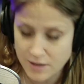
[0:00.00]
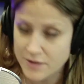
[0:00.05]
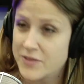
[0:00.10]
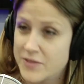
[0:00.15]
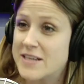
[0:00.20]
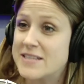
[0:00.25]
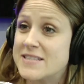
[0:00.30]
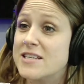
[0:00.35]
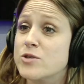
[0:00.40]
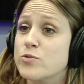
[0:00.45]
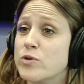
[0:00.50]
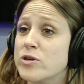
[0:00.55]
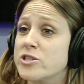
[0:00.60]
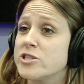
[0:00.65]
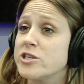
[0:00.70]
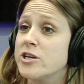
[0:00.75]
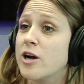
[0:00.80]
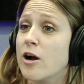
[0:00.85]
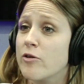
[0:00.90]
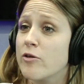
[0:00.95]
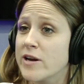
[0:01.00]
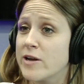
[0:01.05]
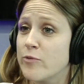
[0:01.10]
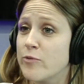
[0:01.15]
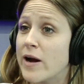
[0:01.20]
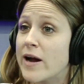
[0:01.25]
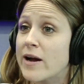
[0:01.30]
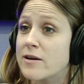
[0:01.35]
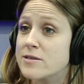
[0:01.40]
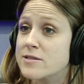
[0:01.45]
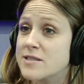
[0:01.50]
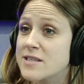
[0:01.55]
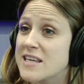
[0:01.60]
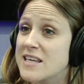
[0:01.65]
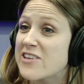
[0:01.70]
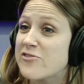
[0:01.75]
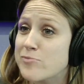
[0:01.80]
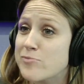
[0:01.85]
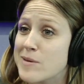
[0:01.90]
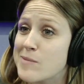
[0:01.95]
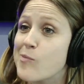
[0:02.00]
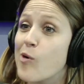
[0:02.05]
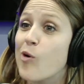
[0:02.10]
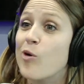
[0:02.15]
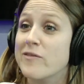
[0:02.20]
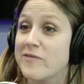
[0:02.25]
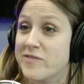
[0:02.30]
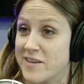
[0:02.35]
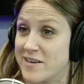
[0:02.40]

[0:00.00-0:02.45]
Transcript: This is what she already wears. Give me more of this.